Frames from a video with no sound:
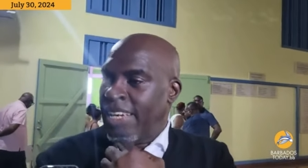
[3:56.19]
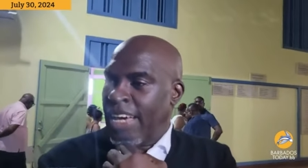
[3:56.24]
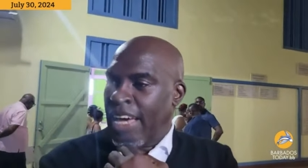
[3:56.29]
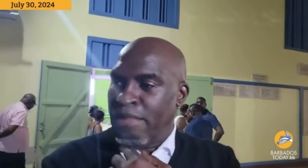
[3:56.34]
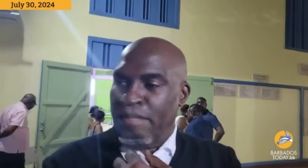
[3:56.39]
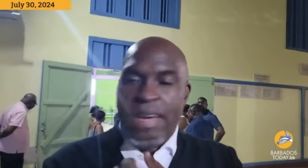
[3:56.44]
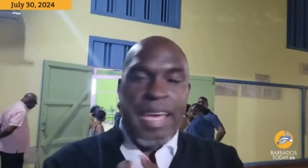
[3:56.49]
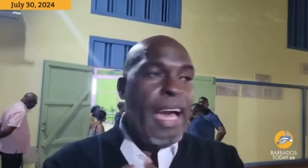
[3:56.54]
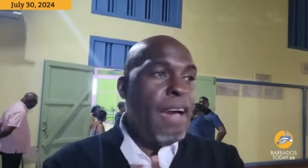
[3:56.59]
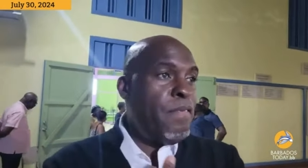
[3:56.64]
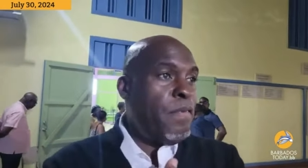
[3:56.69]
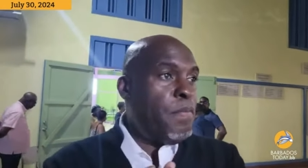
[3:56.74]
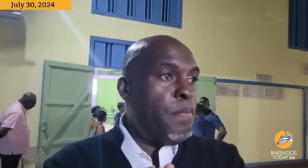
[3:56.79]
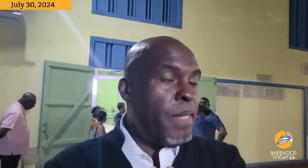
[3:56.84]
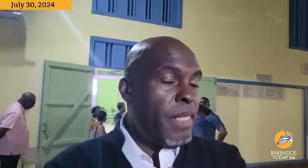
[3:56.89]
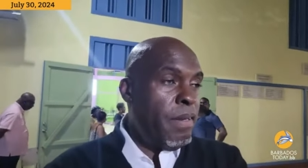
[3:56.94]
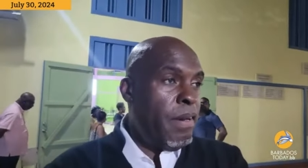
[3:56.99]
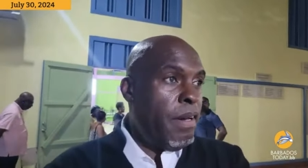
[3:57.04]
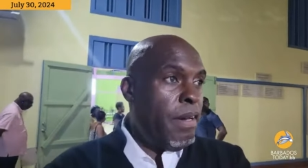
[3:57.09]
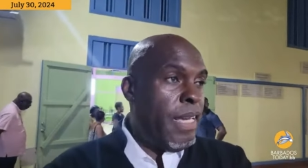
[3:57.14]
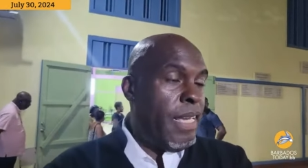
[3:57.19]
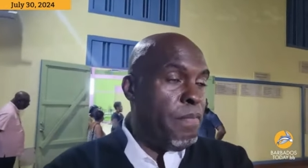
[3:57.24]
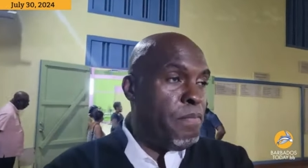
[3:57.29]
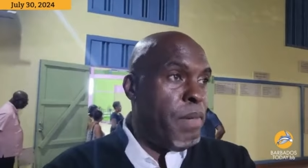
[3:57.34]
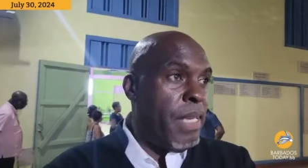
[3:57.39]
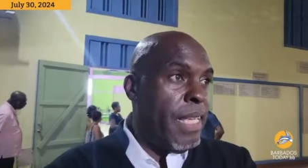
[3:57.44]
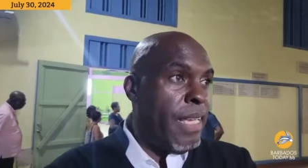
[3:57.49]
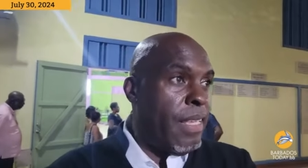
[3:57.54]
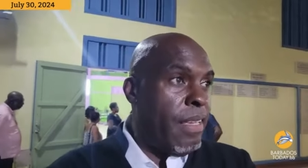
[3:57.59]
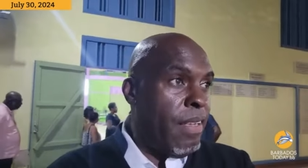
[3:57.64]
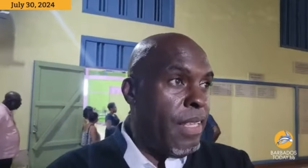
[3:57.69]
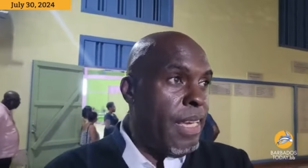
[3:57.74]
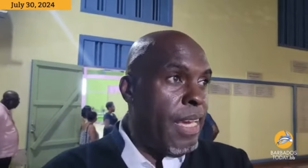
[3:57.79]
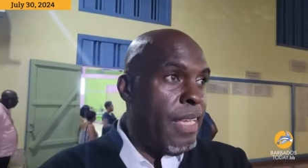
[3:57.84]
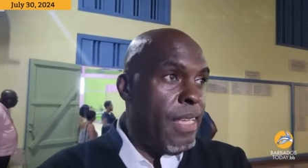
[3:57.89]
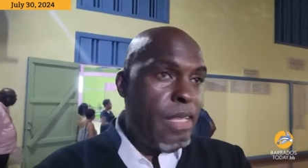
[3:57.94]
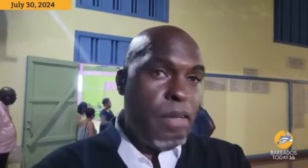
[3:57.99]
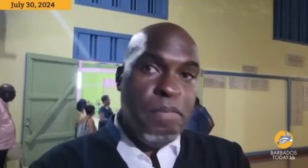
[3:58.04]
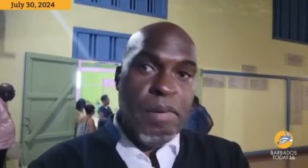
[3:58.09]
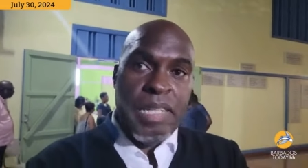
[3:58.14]
I might have a, uh, an opinion on
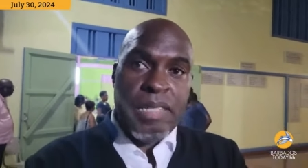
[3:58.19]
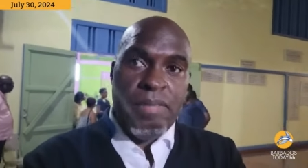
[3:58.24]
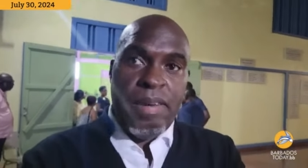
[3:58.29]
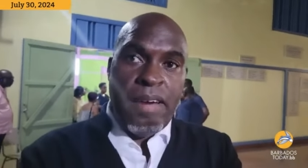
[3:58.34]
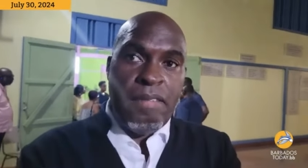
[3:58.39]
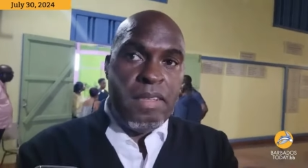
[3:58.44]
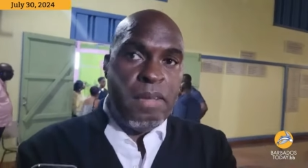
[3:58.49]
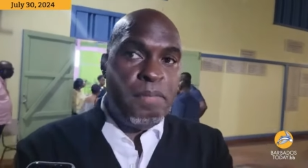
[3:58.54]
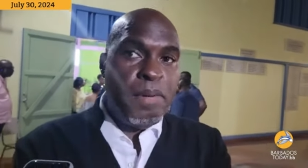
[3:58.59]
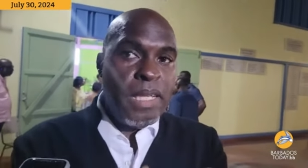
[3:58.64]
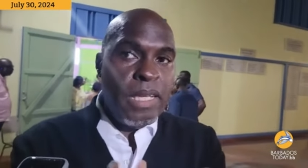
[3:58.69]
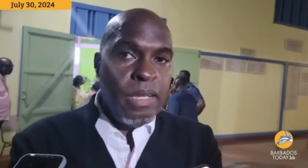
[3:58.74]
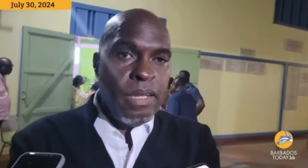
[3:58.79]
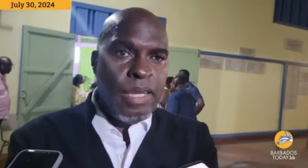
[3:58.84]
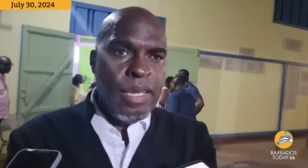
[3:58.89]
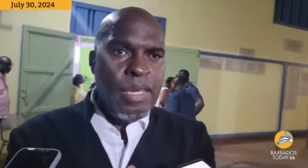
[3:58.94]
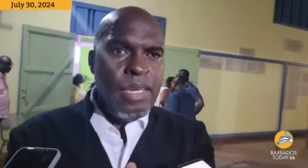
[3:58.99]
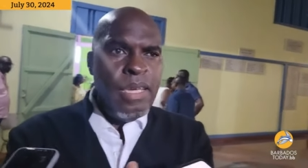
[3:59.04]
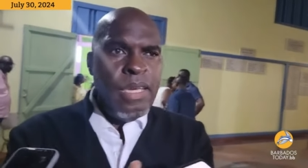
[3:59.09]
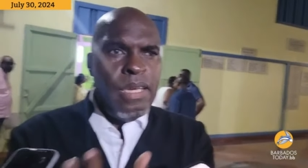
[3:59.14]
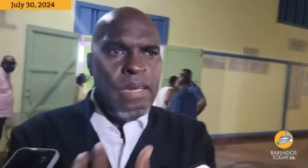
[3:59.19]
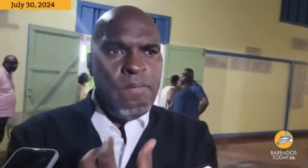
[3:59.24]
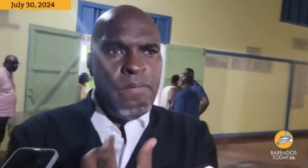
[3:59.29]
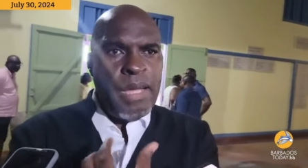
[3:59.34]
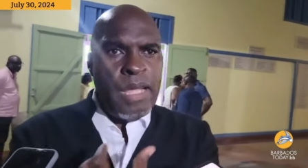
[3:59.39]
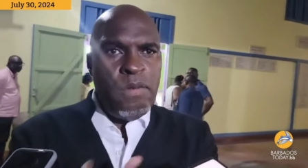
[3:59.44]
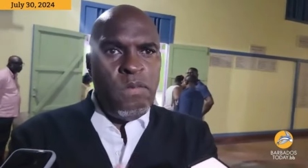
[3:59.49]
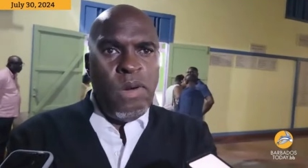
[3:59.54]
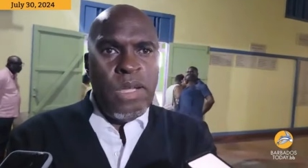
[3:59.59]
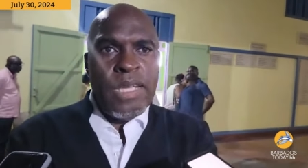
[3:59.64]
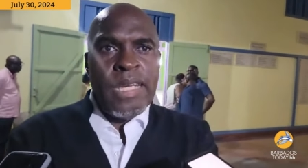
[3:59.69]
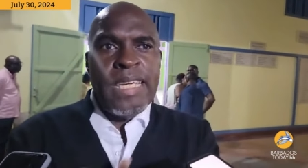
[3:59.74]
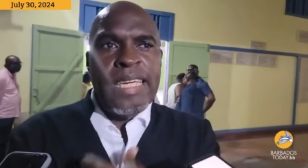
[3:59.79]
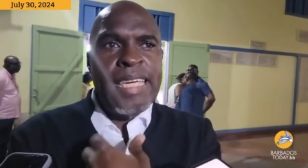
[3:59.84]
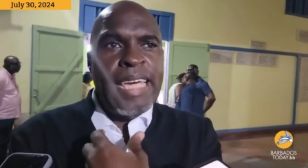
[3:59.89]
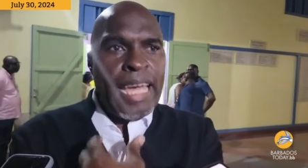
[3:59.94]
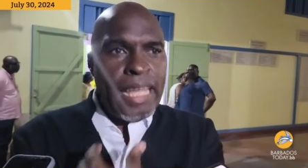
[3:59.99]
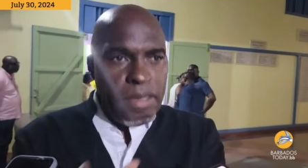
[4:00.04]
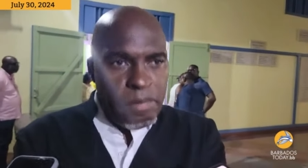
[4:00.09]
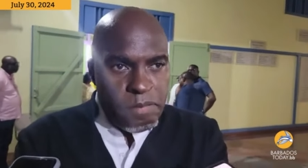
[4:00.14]
it, the other person might have an opinion on it, but I want to
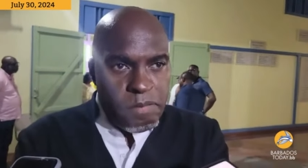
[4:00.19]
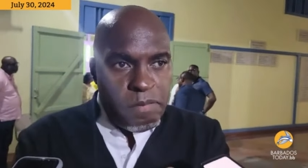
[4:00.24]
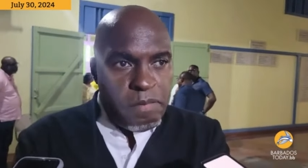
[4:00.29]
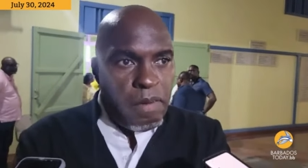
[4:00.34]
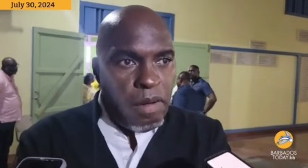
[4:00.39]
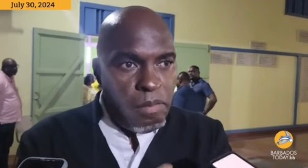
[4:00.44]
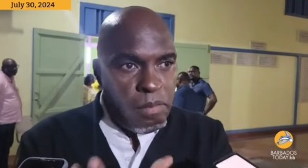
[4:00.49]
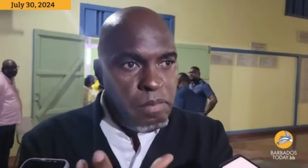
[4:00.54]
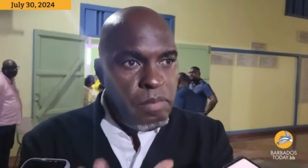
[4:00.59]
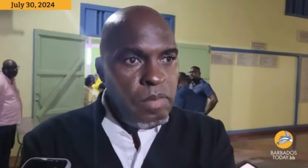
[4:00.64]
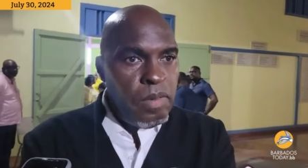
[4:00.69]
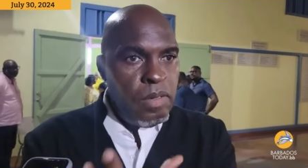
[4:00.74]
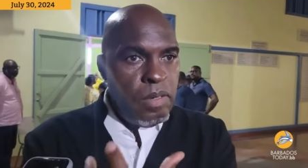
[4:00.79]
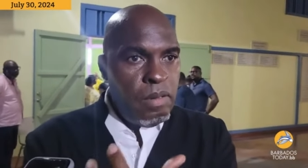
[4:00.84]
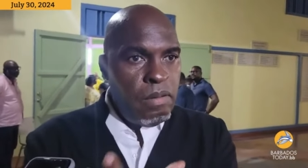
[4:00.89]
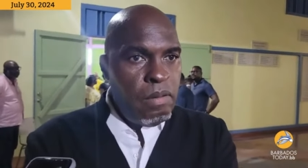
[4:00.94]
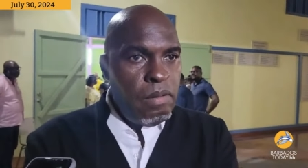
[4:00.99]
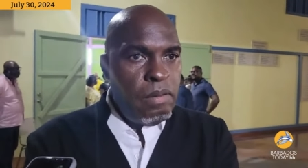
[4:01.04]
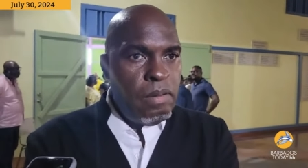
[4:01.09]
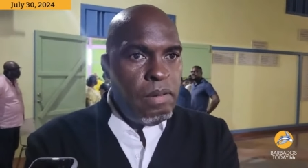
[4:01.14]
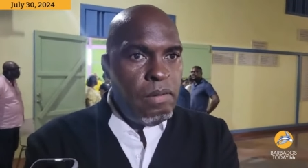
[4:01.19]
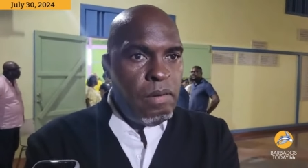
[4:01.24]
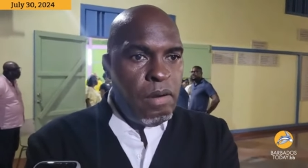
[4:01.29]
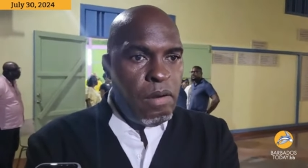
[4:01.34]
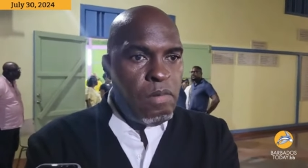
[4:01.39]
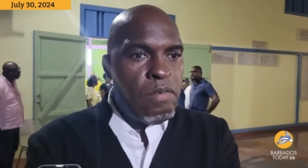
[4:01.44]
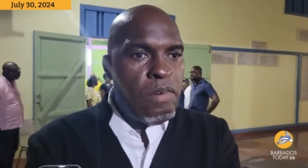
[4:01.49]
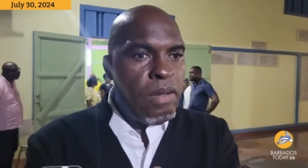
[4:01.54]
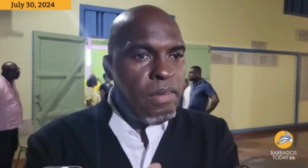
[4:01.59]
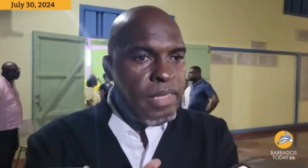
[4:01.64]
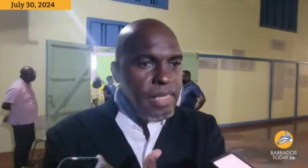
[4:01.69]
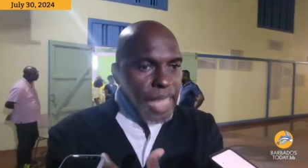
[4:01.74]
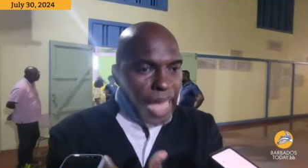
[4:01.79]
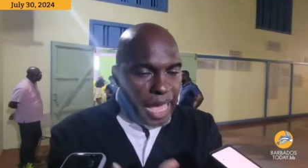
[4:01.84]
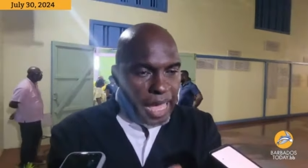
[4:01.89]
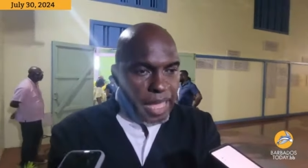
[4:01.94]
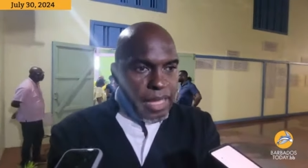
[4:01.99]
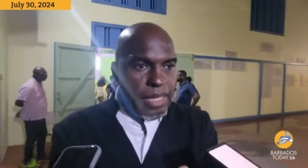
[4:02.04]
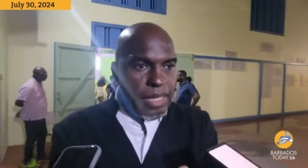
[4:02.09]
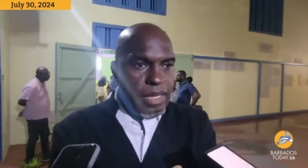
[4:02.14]
get from around
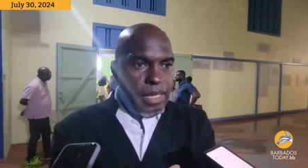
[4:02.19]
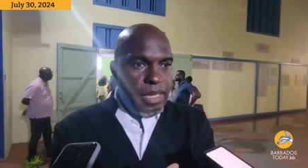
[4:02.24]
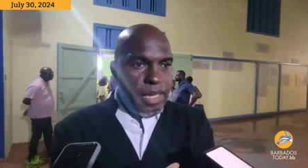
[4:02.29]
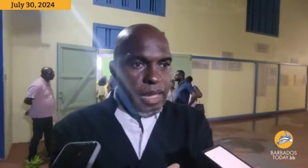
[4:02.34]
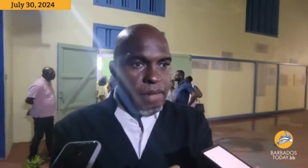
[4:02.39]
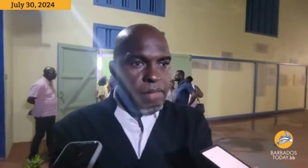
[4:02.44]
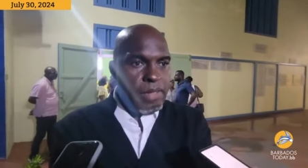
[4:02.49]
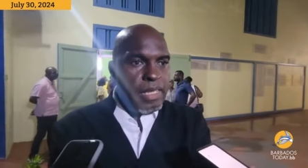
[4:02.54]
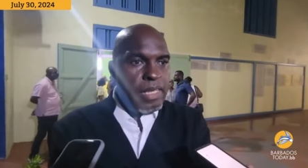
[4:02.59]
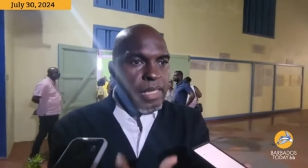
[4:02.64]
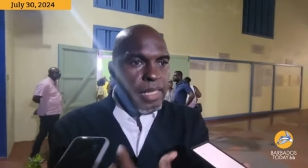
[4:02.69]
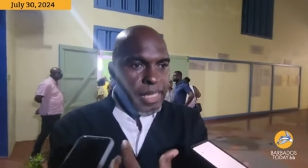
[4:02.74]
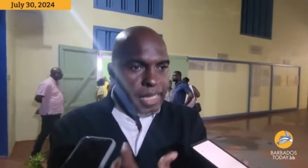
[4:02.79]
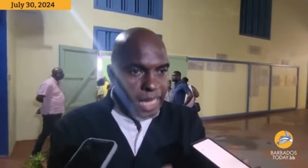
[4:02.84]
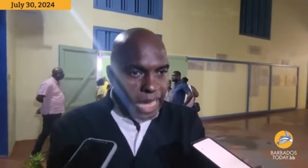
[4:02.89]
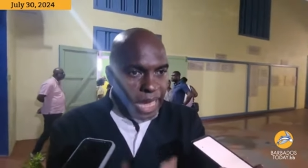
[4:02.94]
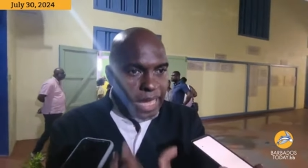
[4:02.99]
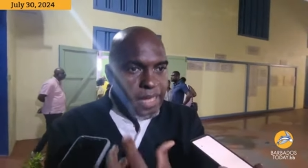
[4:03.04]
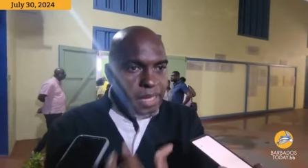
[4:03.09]
that. I really get